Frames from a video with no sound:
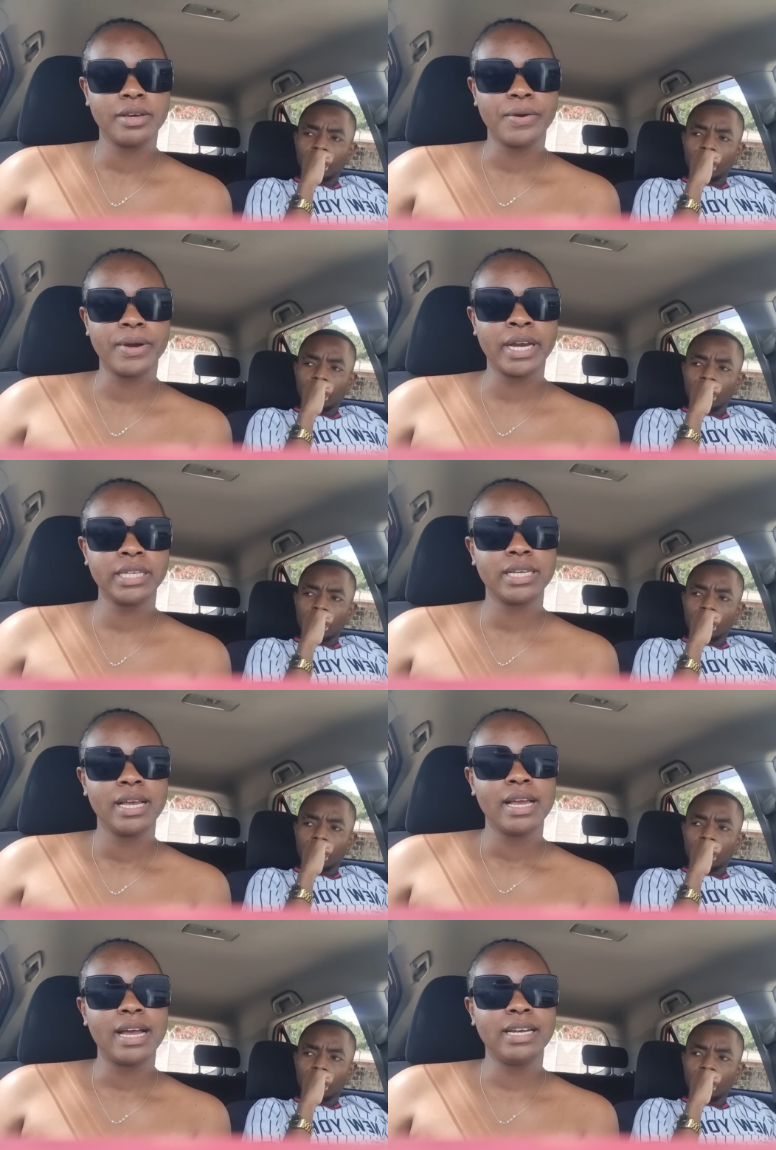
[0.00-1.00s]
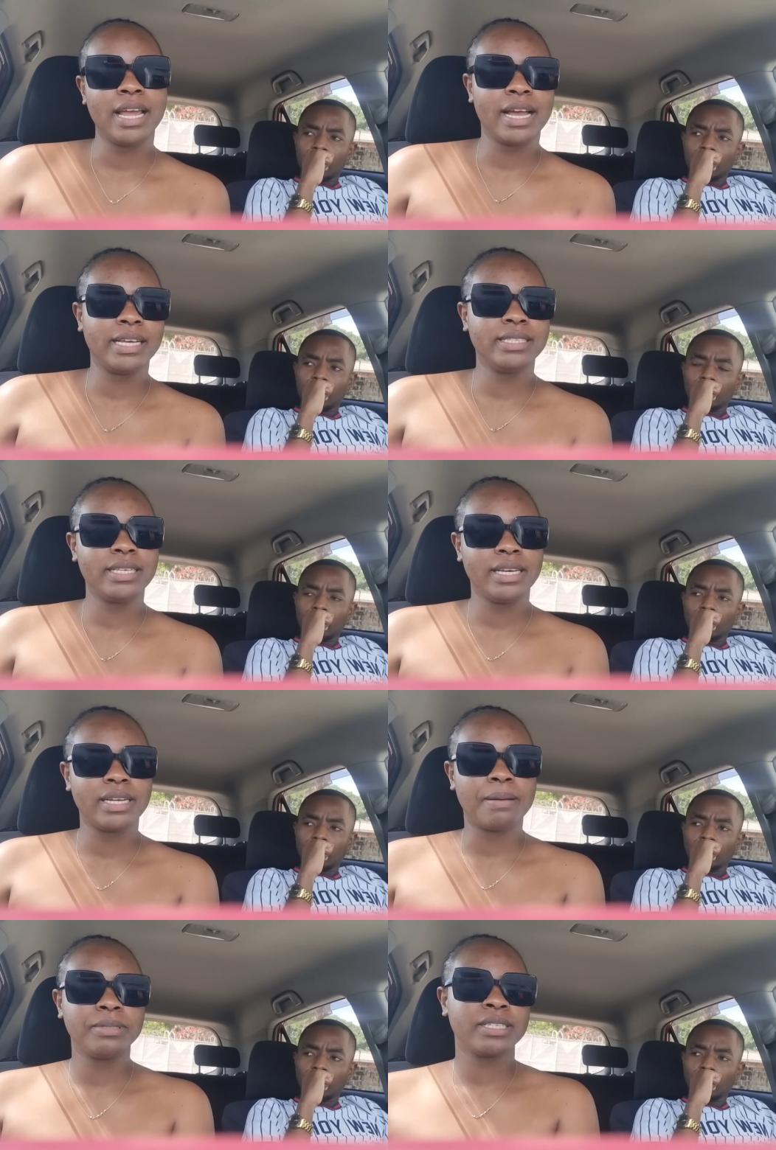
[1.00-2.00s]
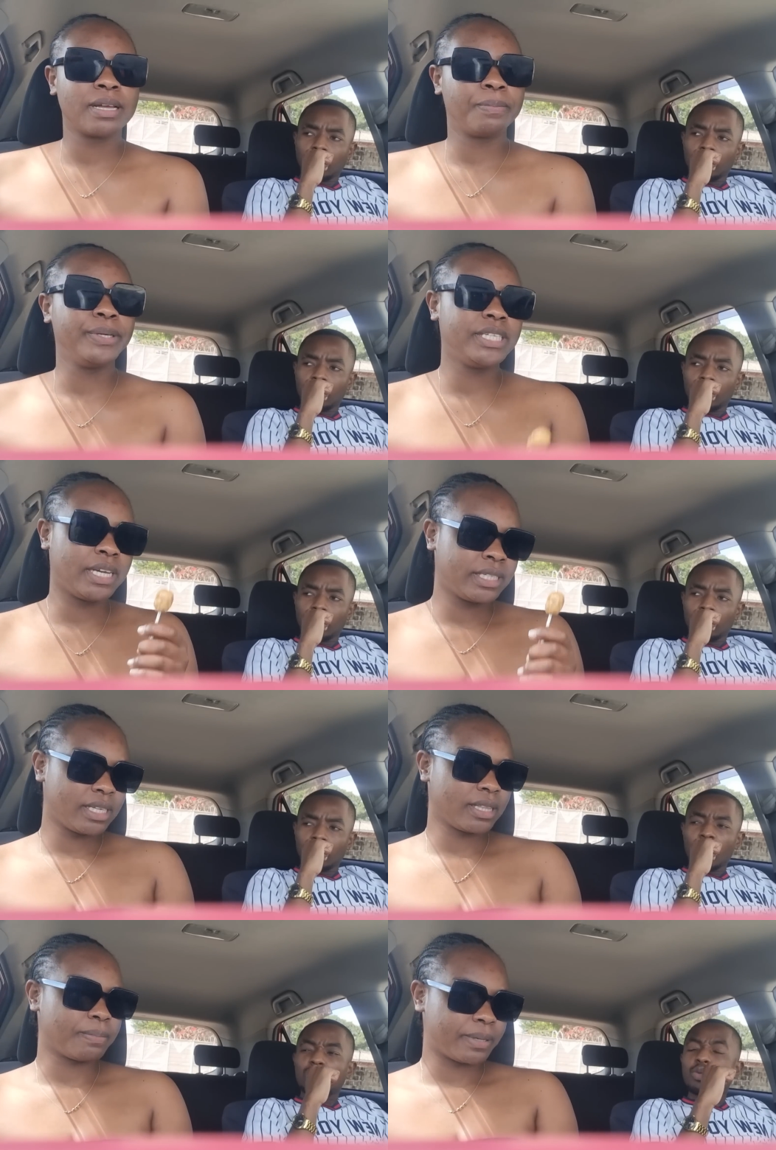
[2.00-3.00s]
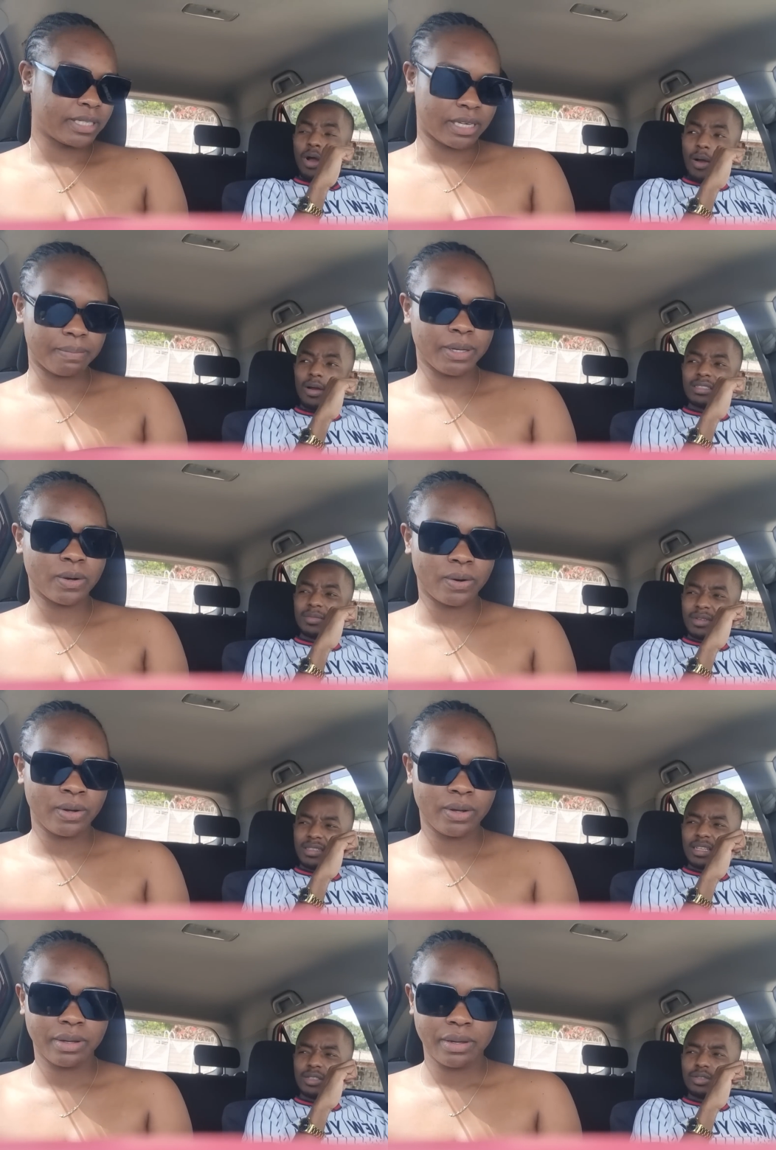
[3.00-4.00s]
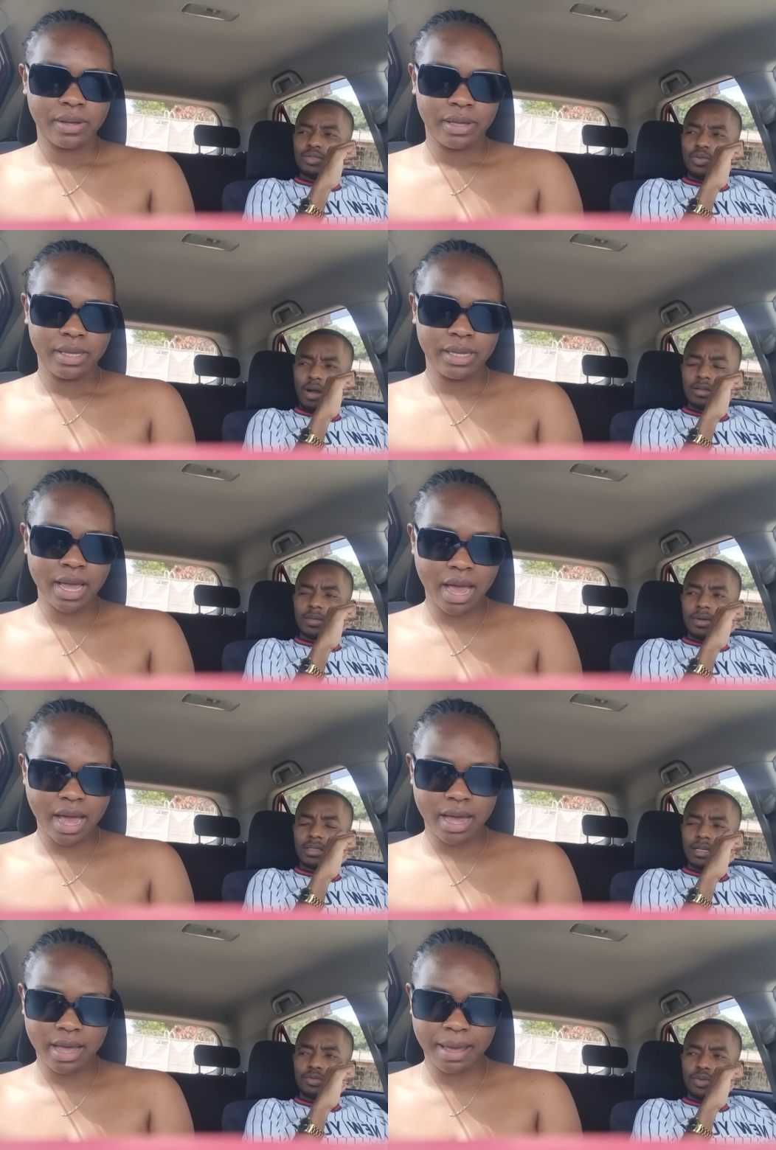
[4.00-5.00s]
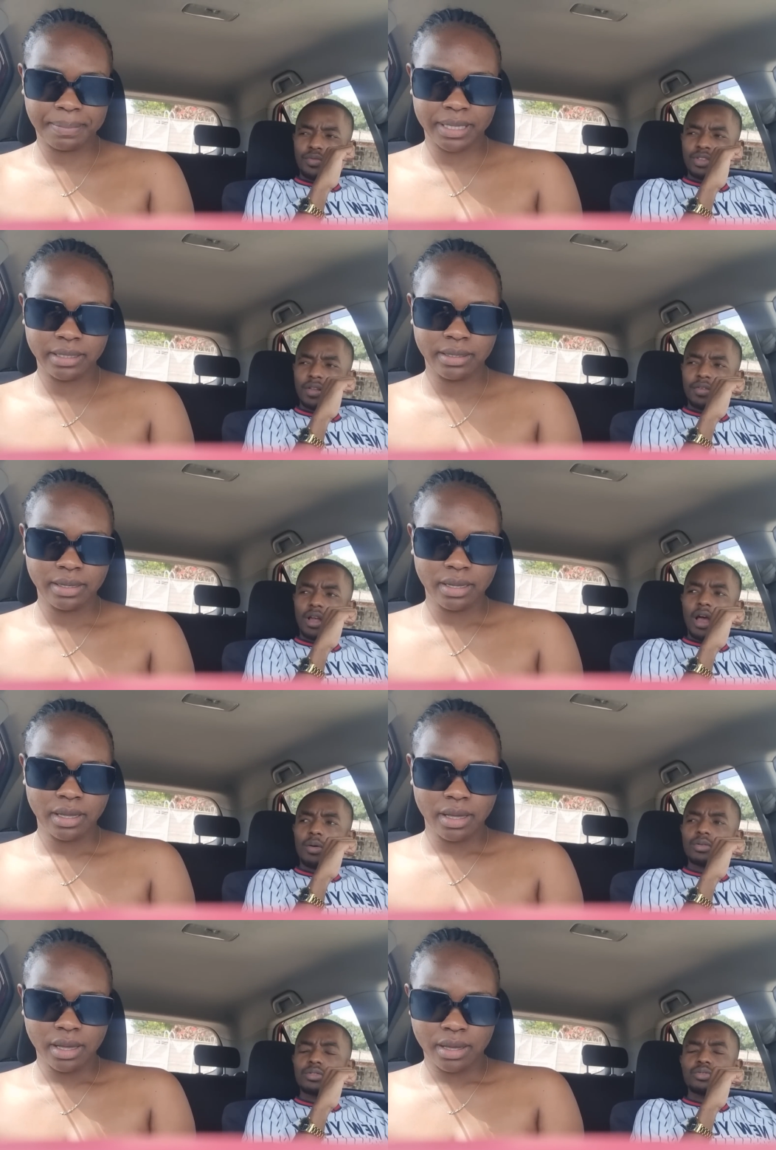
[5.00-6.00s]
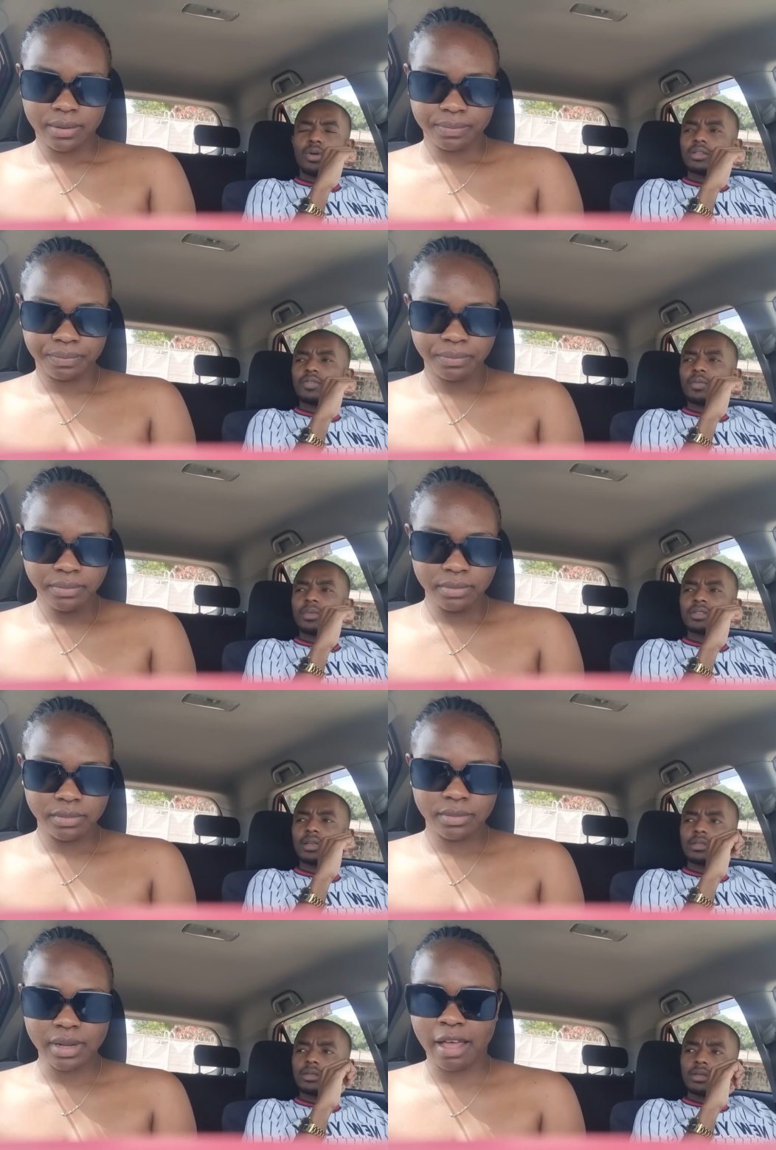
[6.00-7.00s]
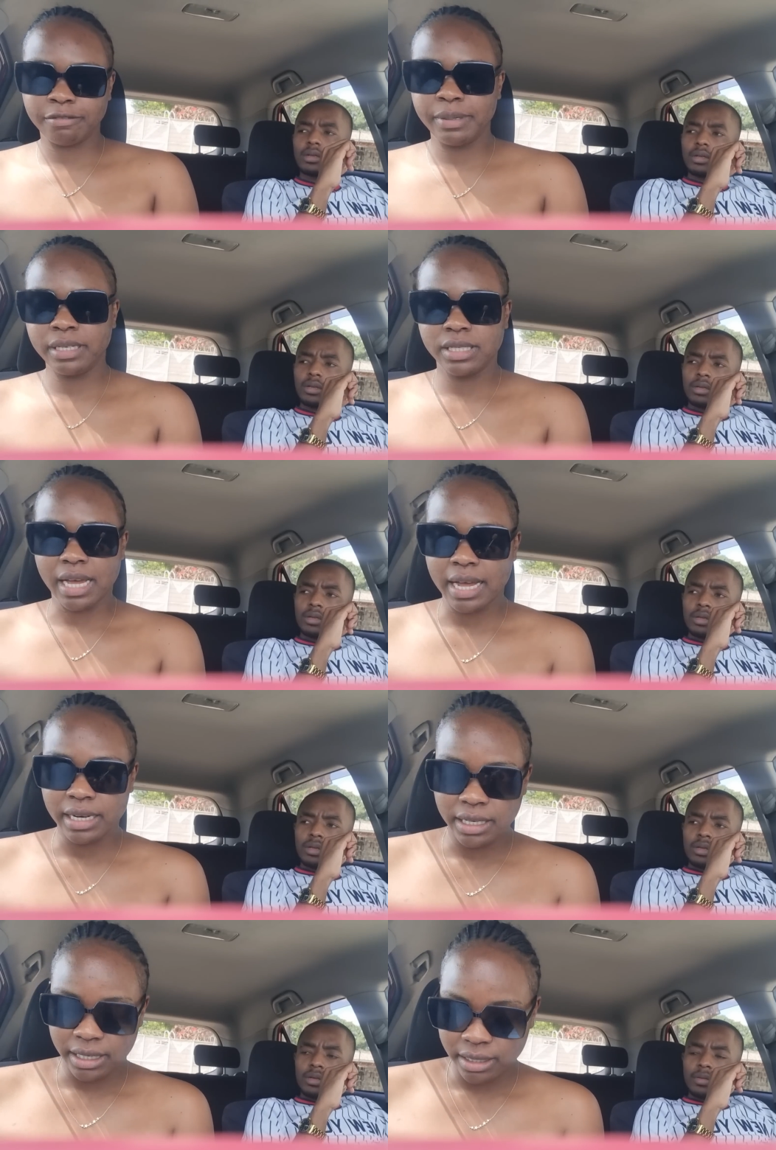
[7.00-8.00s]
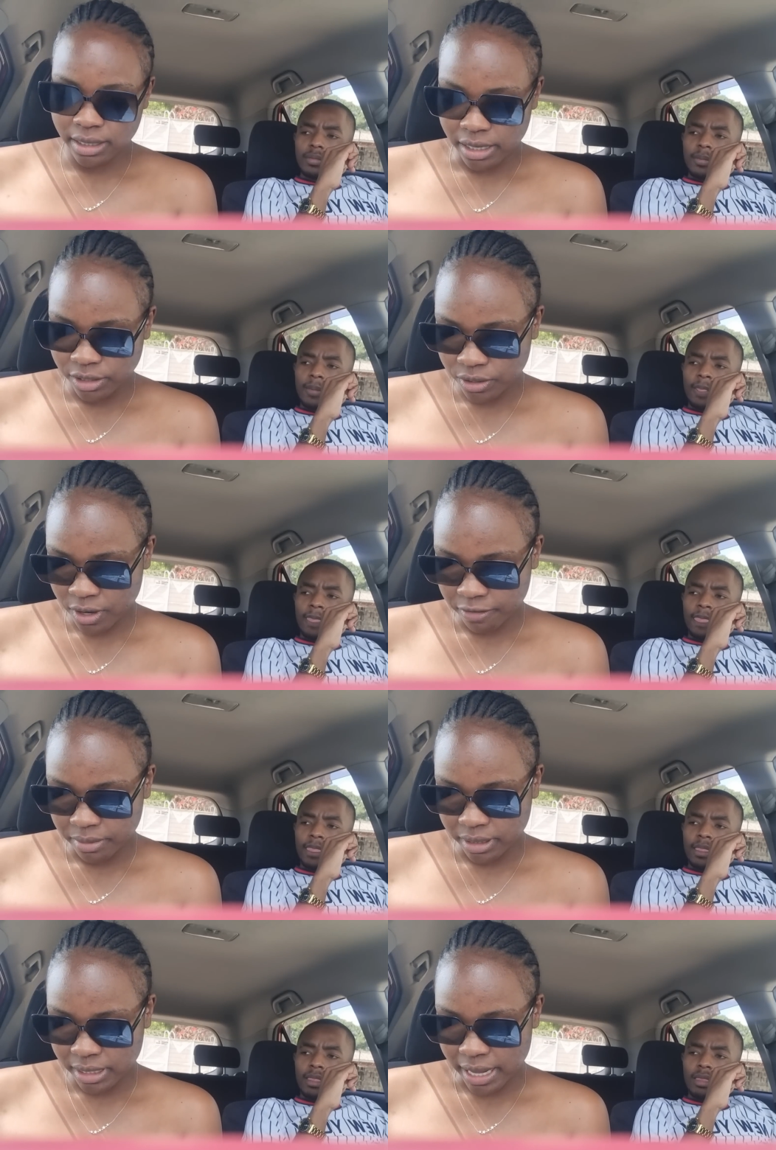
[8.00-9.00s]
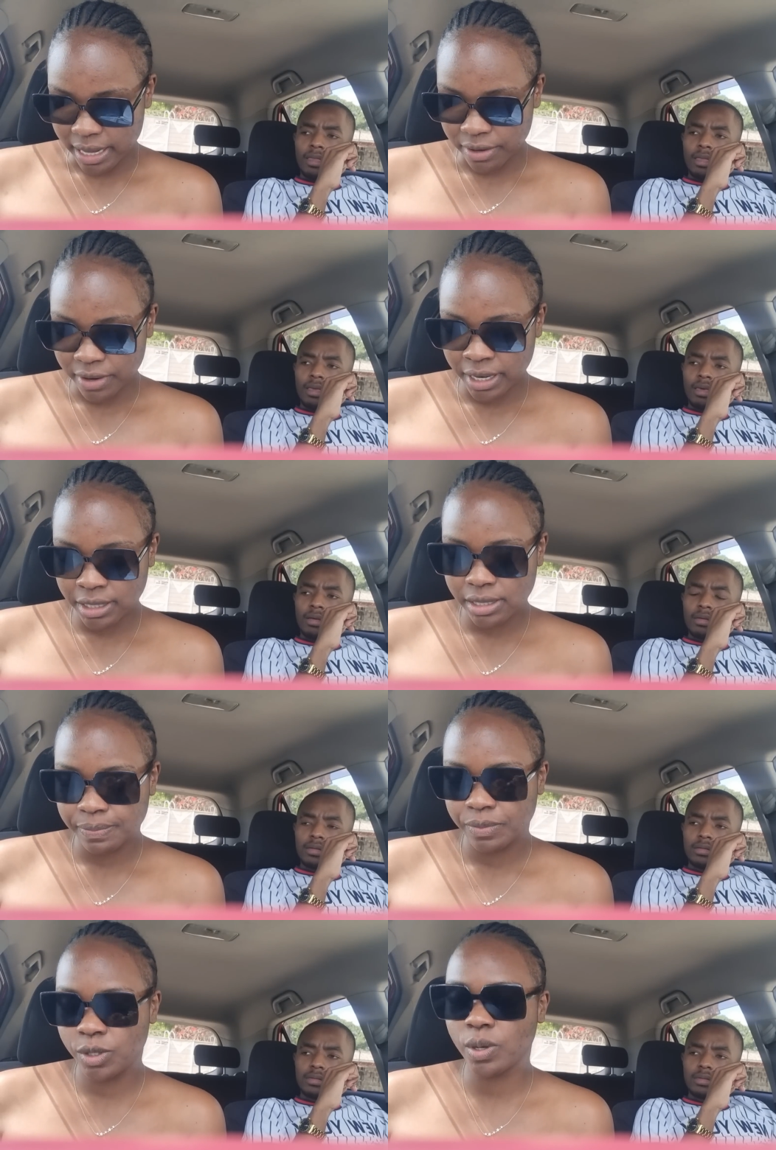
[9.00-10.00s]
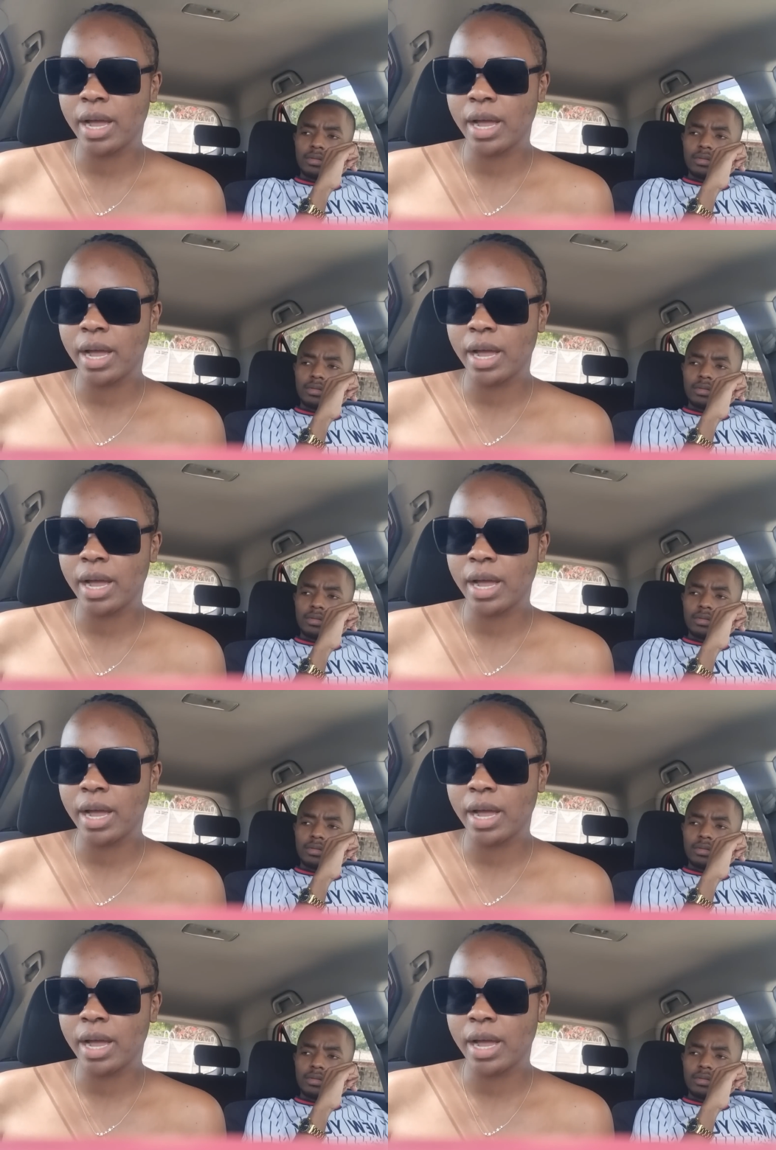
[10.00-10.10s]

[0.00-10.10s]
Speaker 1: Right, and like I said, I'm just appreciating the two hours of massage.
Speaker 2: Two hours yeah, of massage. We'll ma- oh, two hours of a massage.
Speaker 1: I've been tired lately, and you know I've been tired, right? so